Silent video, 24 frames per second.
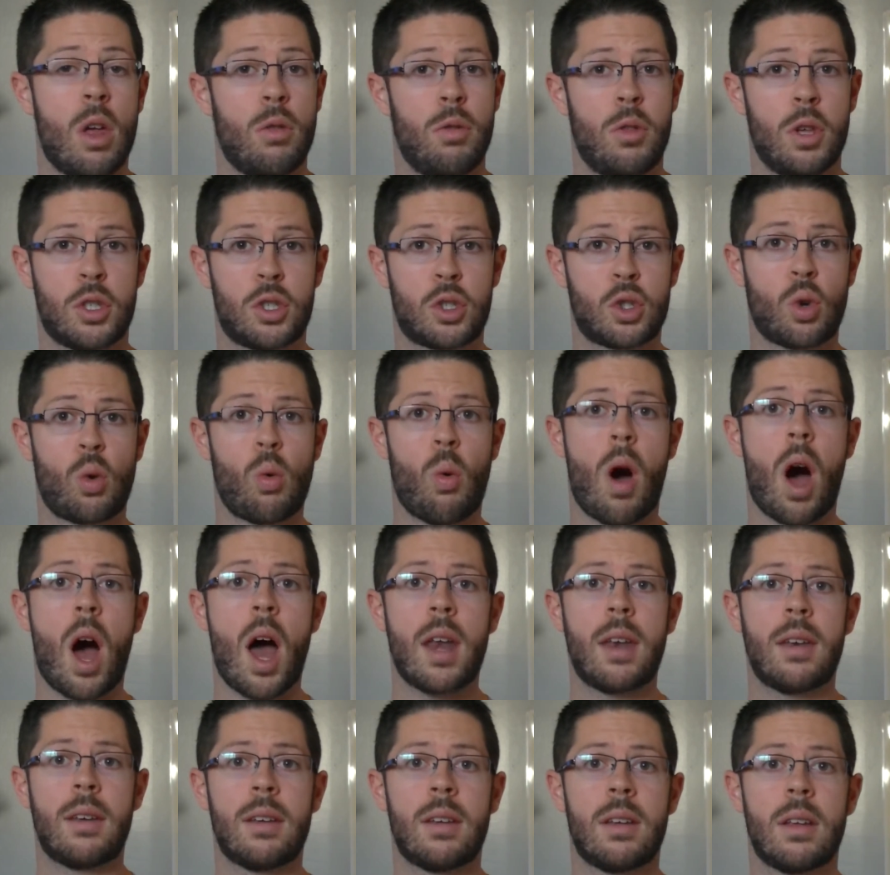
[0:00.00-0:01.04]
the
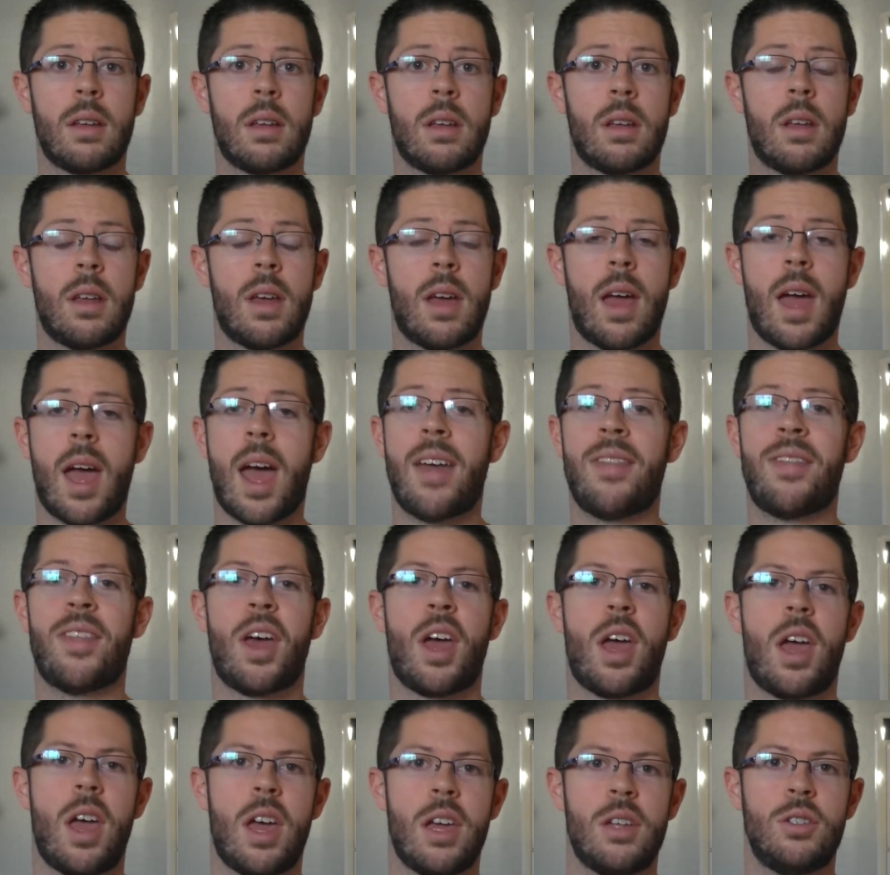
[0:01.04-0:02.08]
squat and the
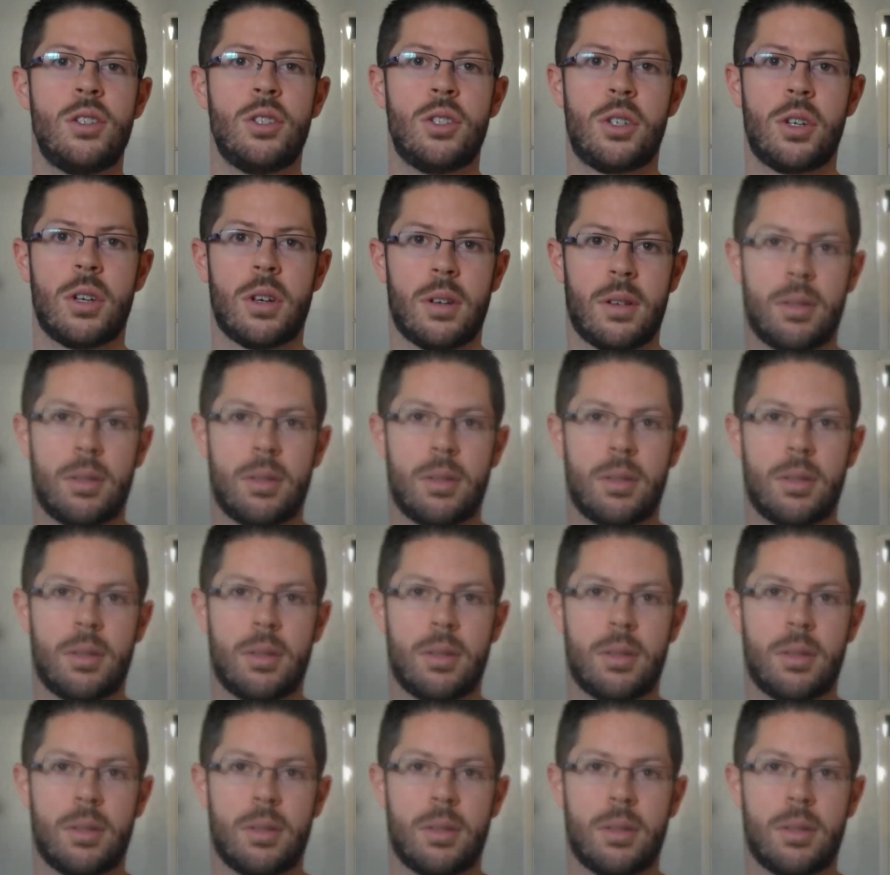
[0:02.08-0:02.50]
hinge.